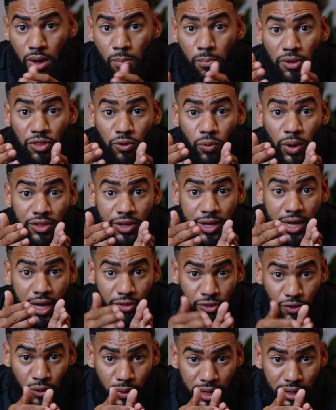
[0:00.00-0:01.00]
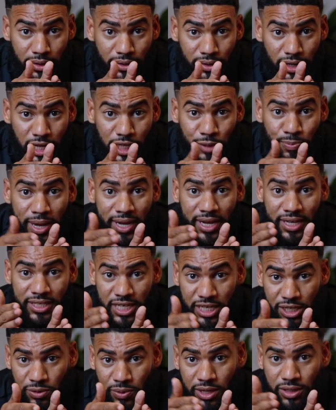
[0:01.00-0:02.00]
But the way that you get through it is by
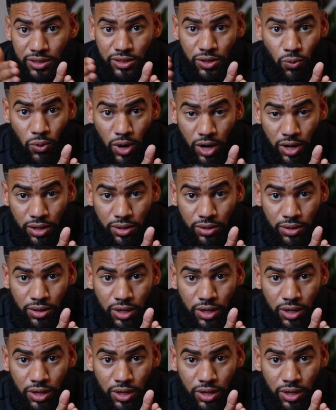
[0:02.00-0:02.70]
continuing to work.